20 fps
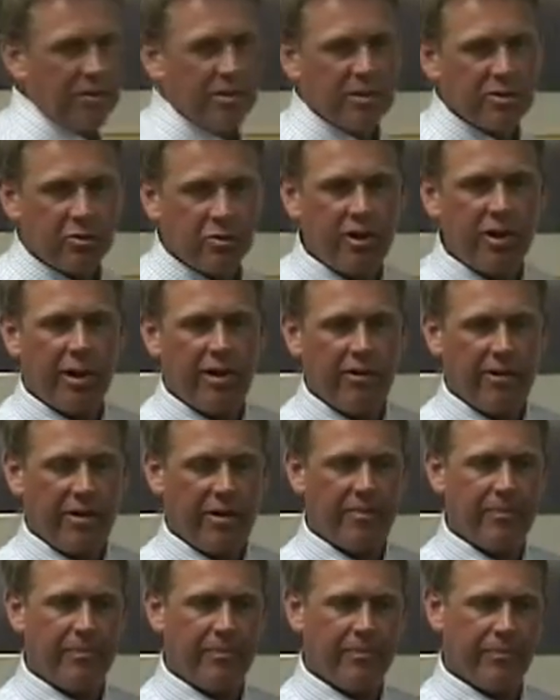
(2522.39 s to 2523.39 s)
through this one
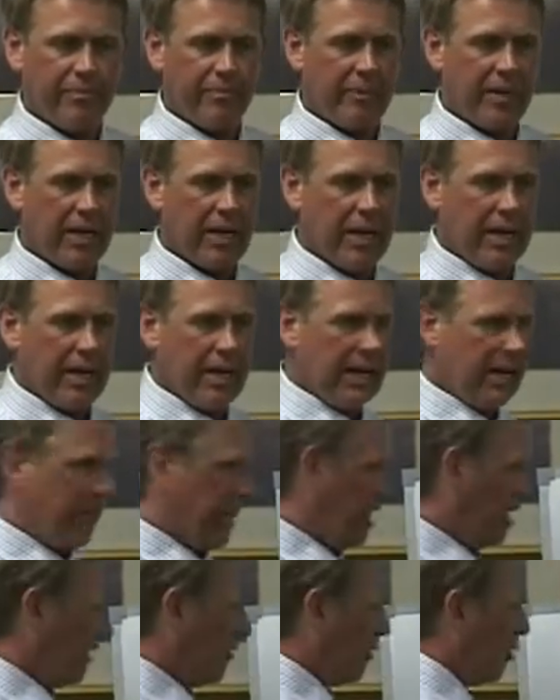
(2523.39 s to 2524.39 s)
area.
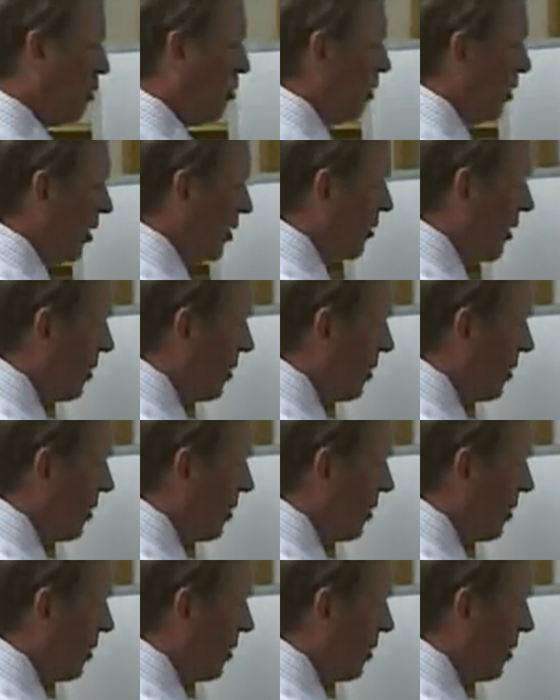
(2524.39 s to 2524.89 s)
And if you put a